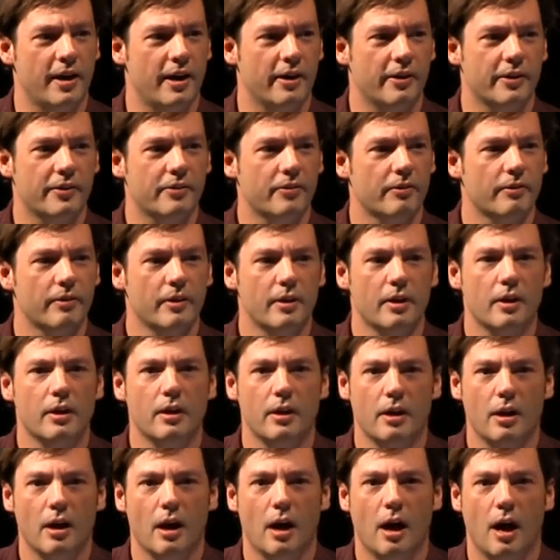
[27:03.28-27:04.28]
binaries?
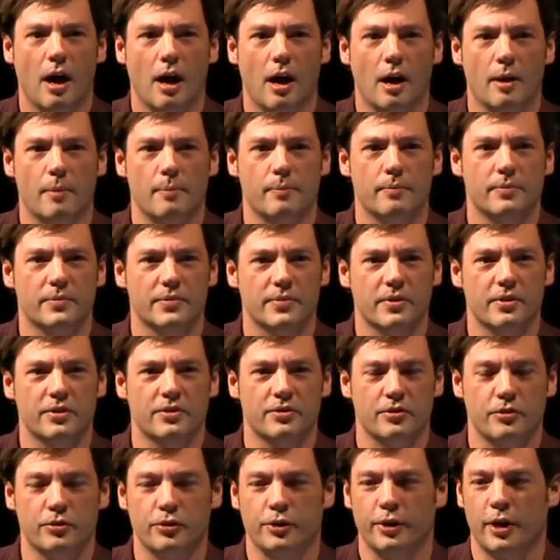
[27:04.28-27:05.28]
Um,
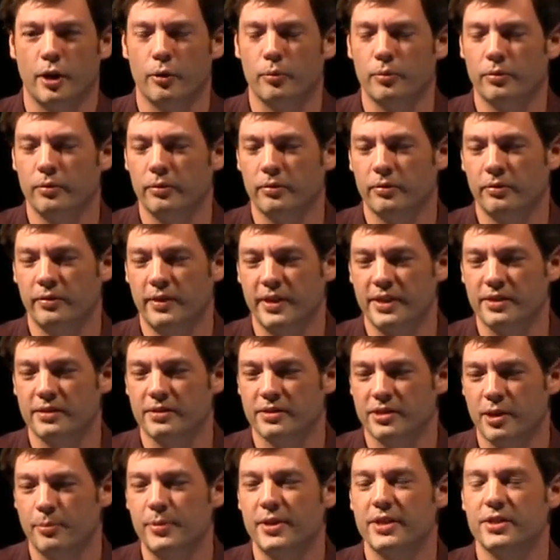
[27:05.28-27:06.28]
you know,
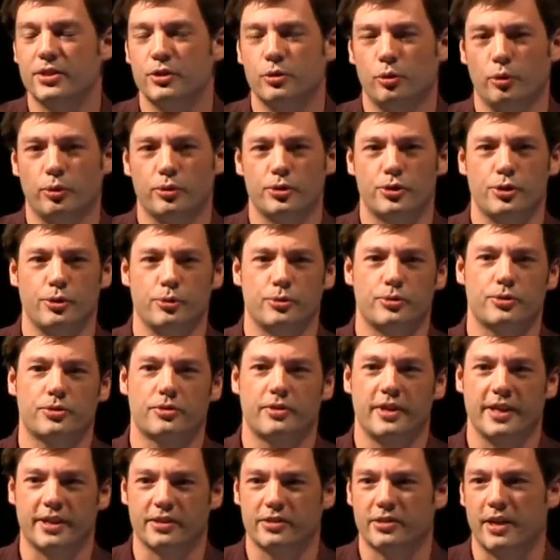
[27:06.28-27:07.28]
the, some of these tools
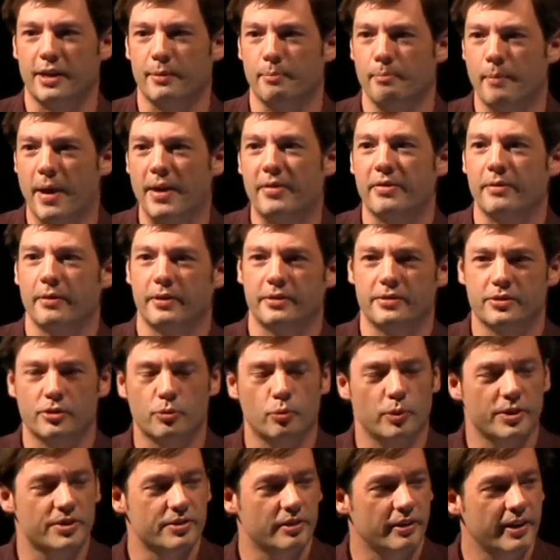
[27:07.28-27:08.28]
use things like method
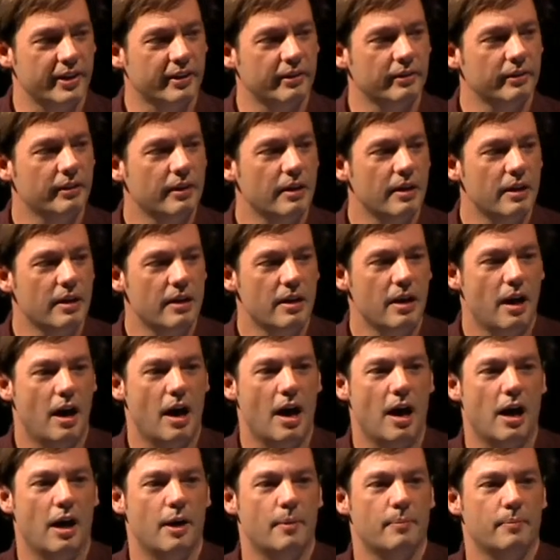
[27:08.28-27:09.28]
swizzling
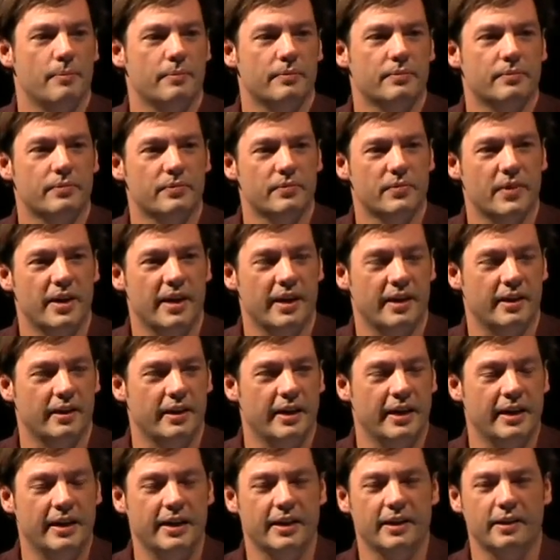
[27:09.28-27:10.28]
um,
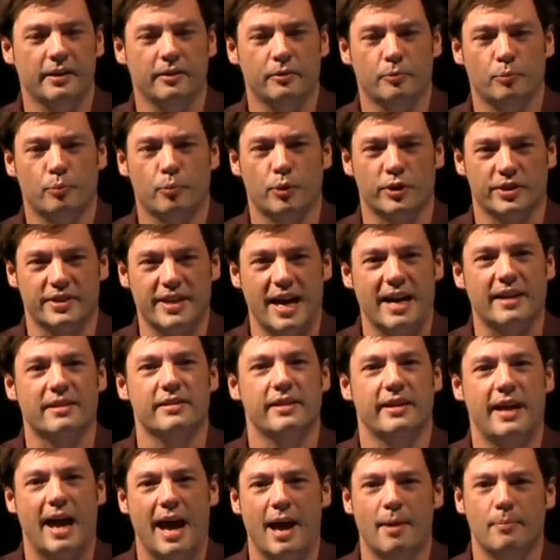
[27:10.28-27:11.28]
and any
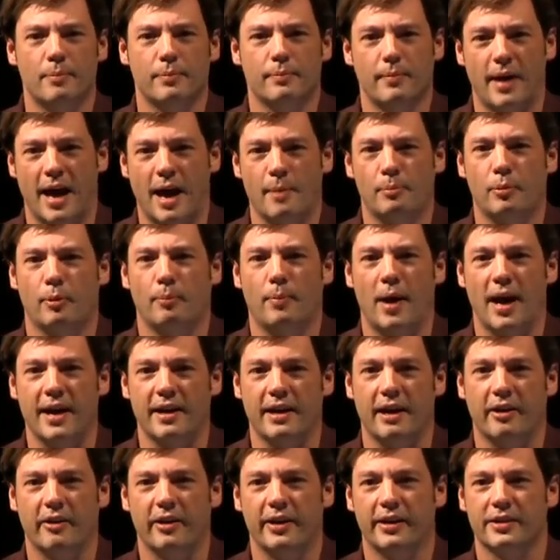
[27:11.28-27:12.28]
protected app, Apple
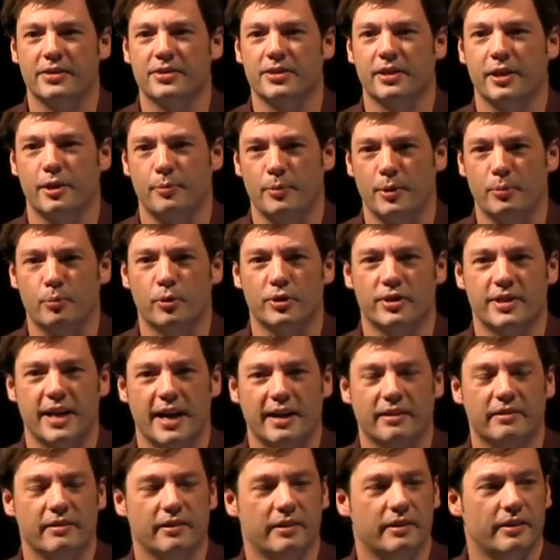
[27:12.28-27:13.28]
binary is going to be
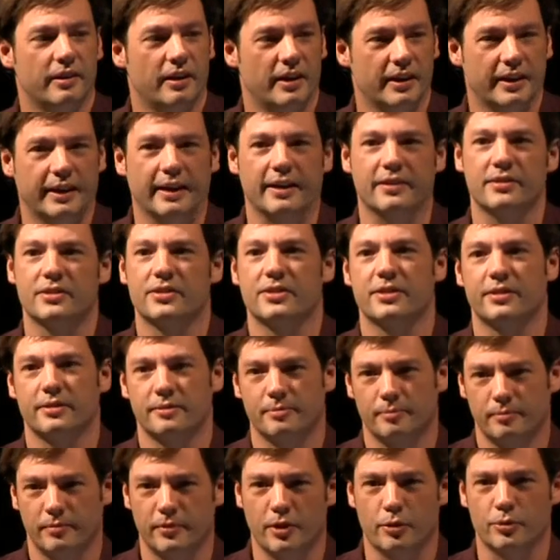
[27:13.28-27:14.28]
protected
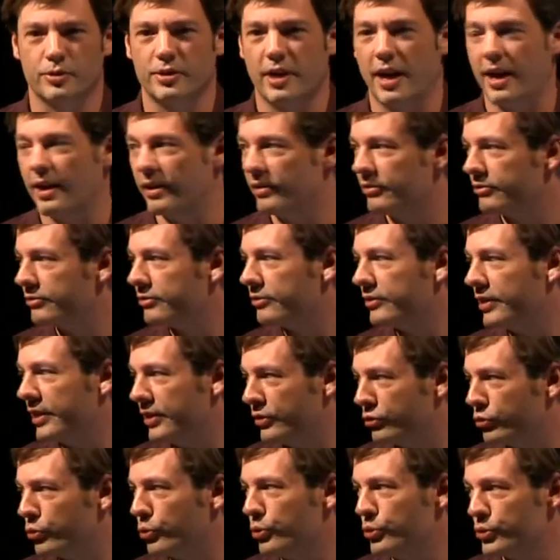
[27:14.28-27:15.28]
against those kind of
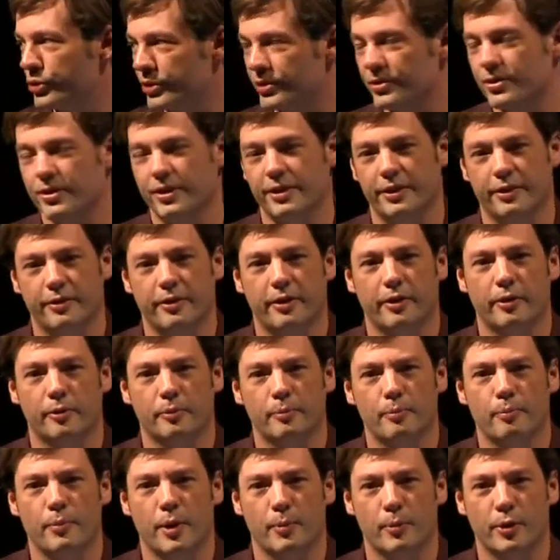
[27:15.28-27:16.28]
intrusions into
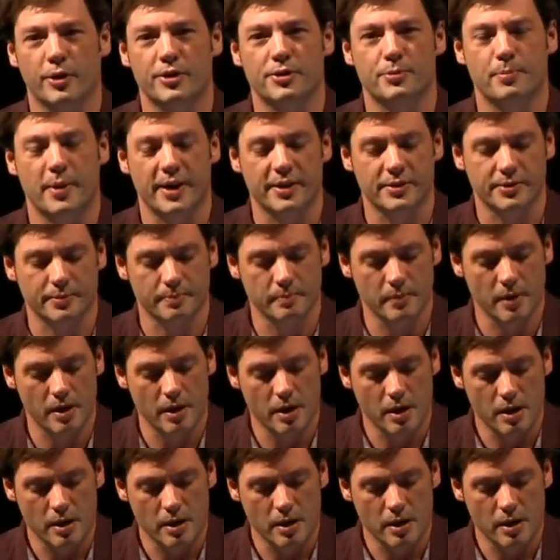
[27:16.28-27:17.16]
their memory space.